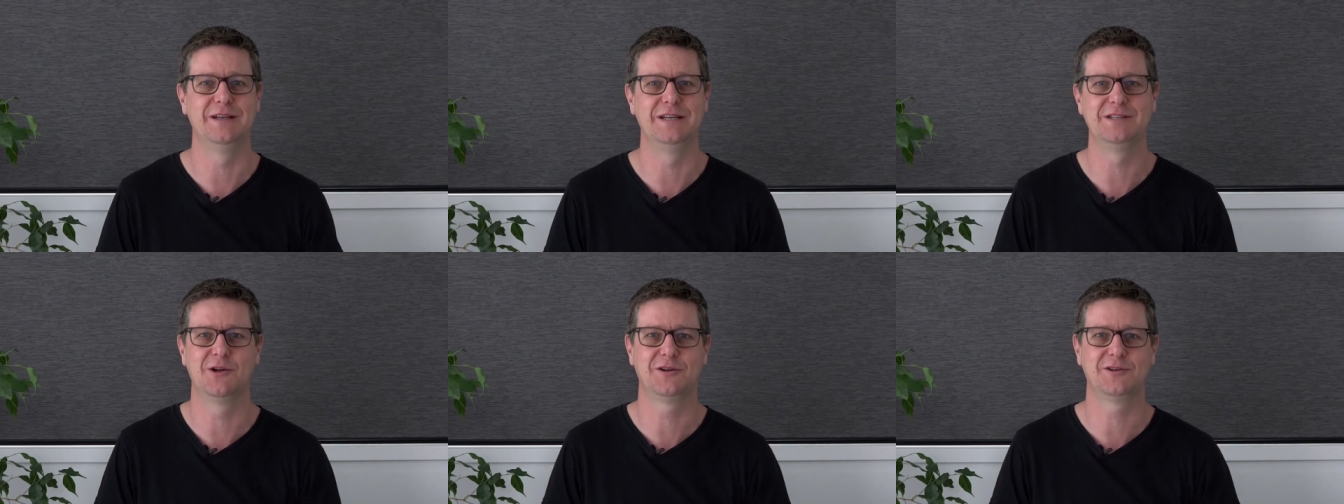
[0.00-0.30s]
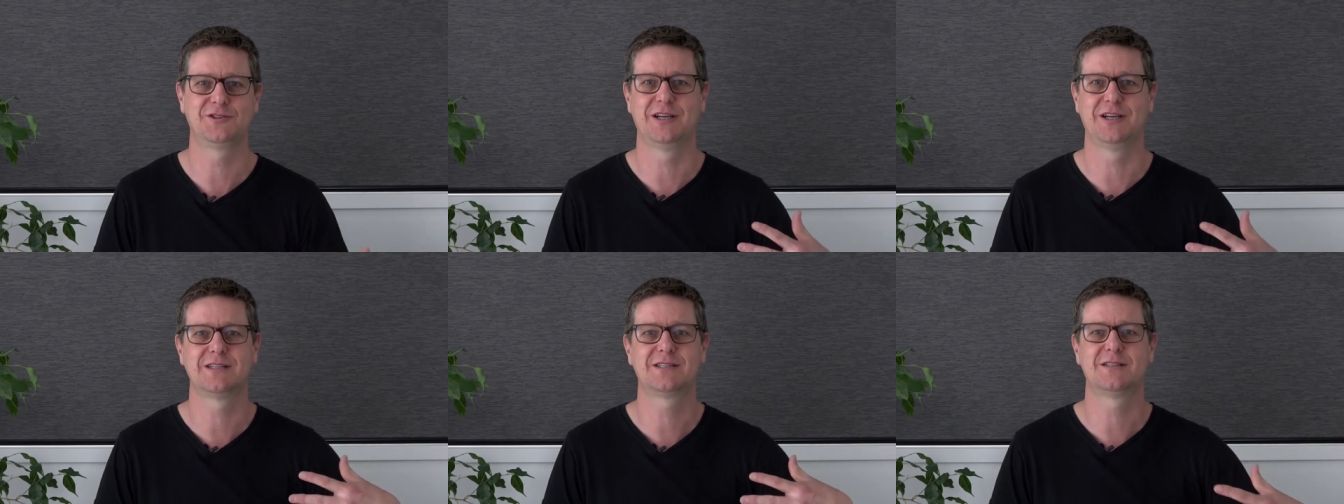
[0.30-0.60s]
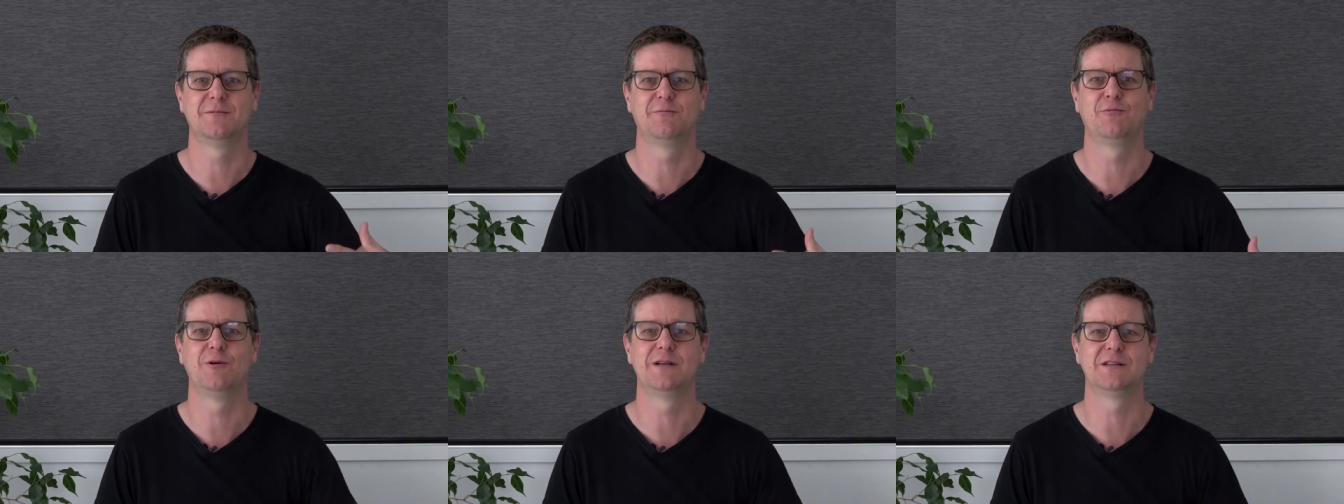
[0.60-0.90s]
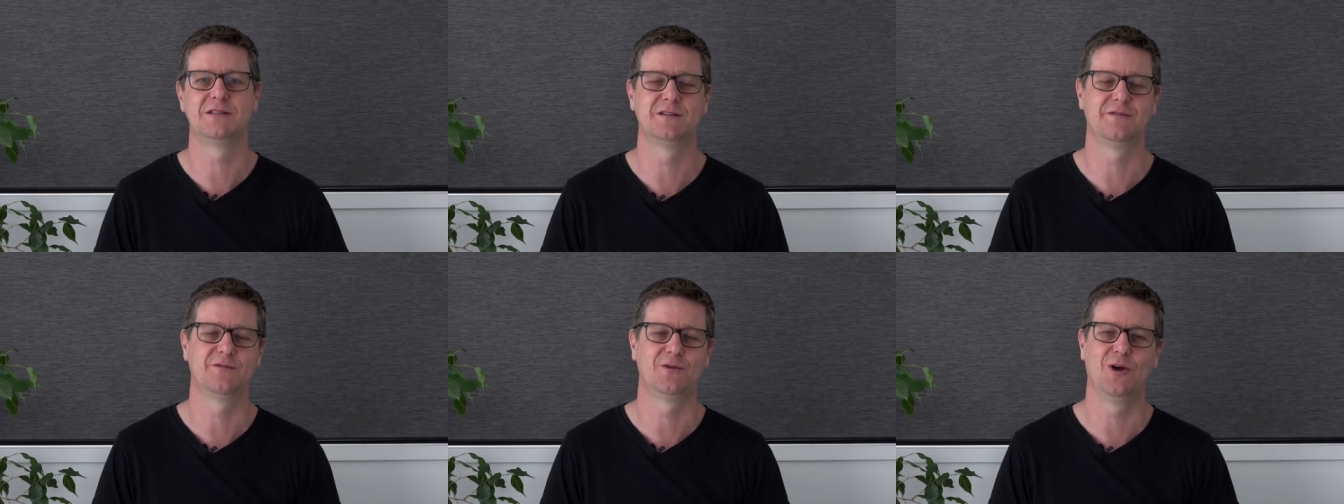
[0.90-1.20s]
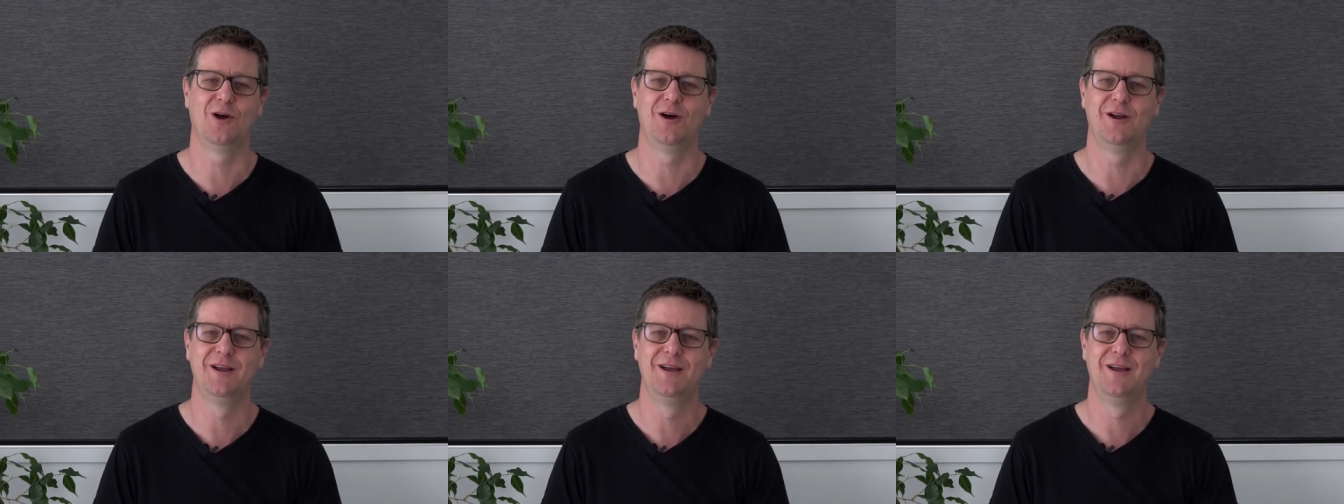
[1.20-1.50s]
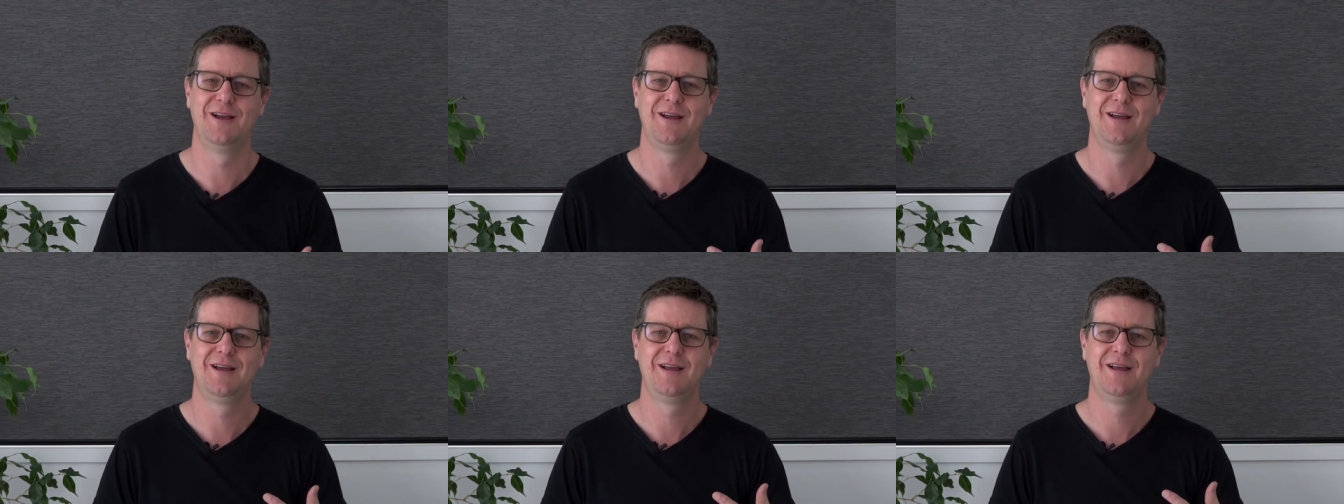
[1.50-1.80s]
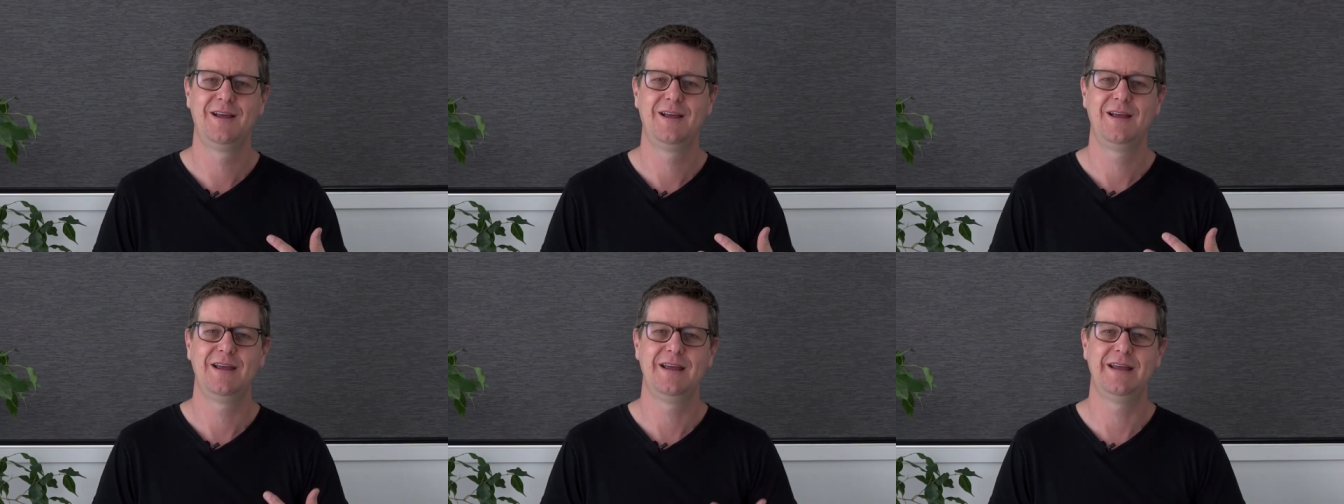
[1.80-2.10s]
He's not just the presence of God.
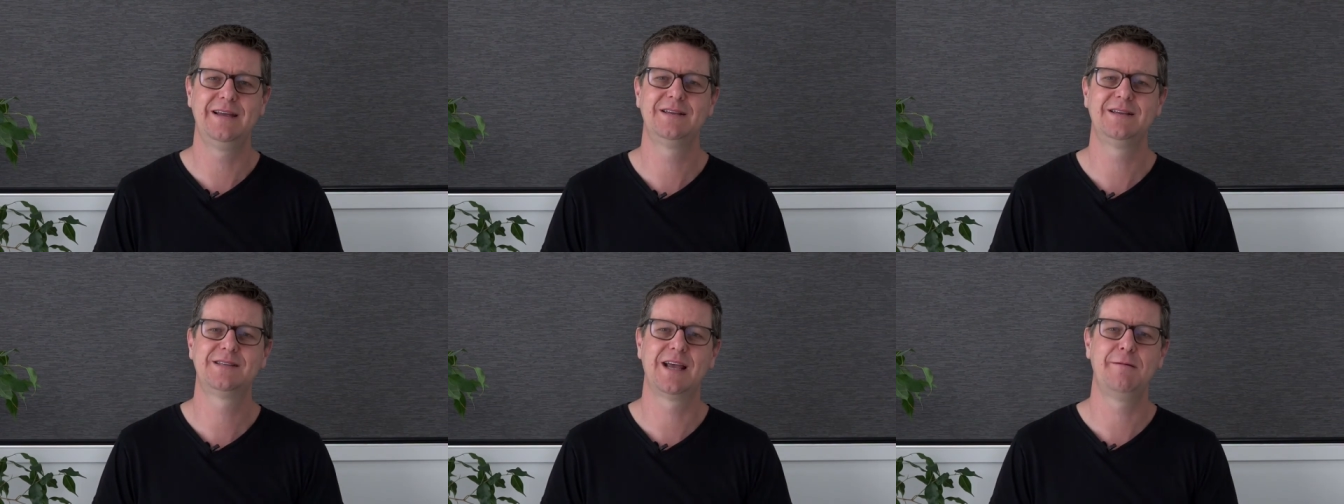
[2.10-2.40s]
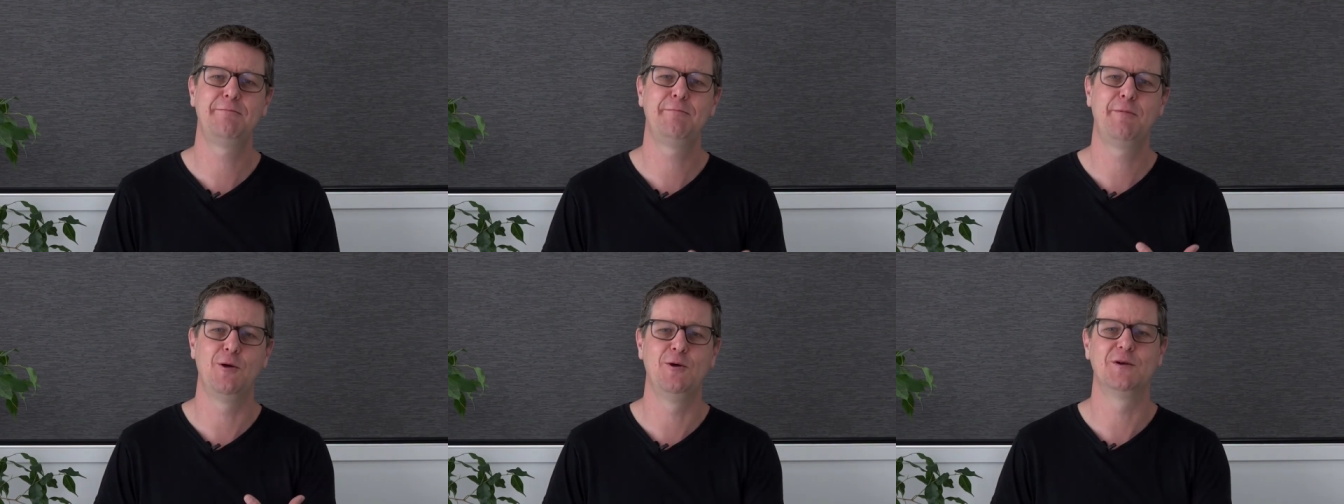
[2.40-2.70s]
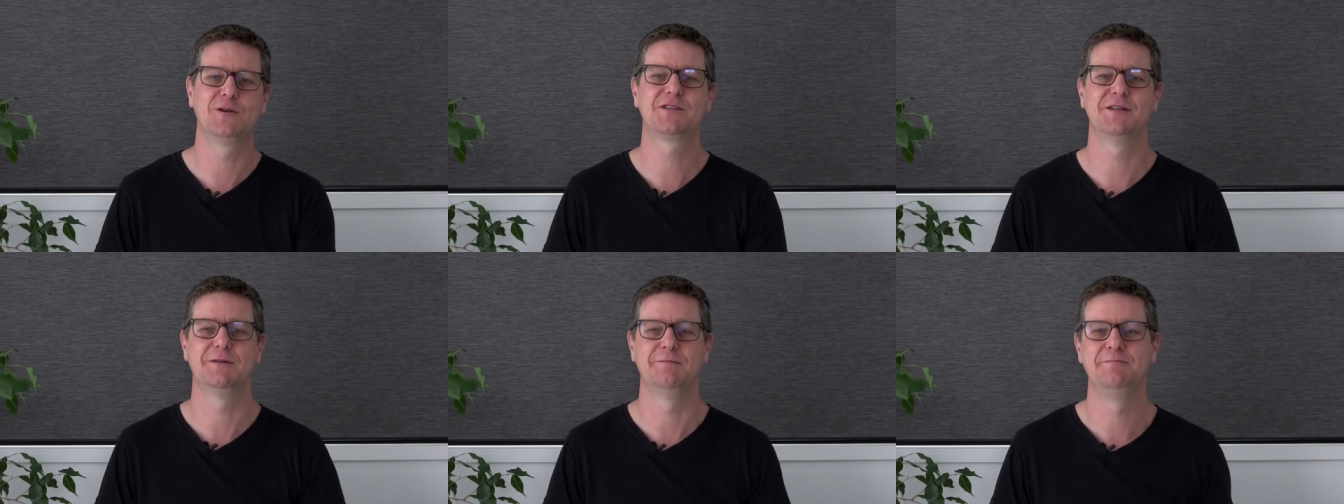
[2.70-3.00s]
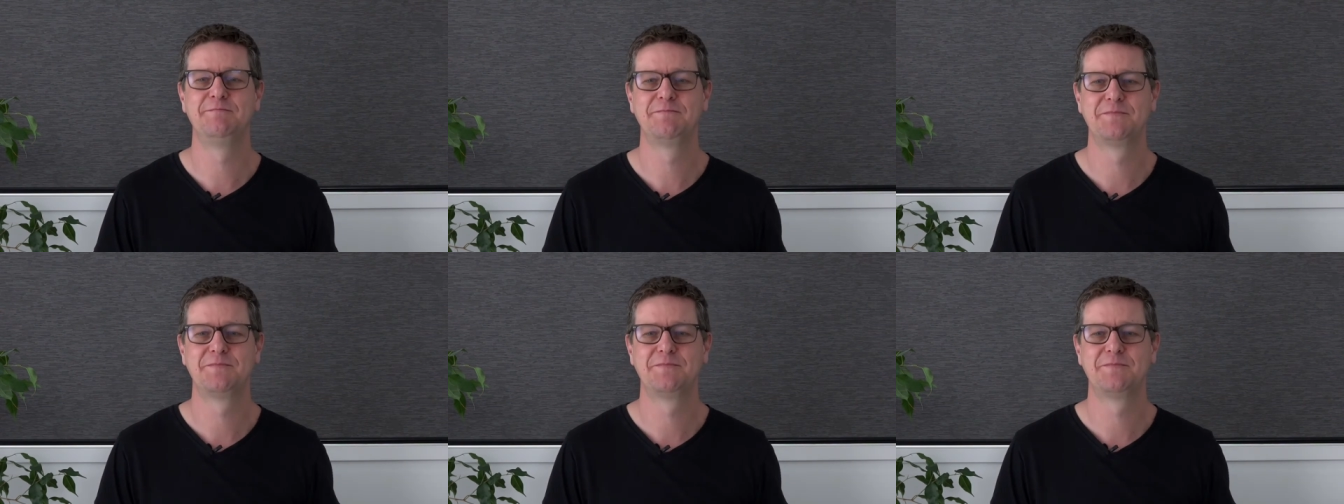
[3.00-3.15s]
He is a person.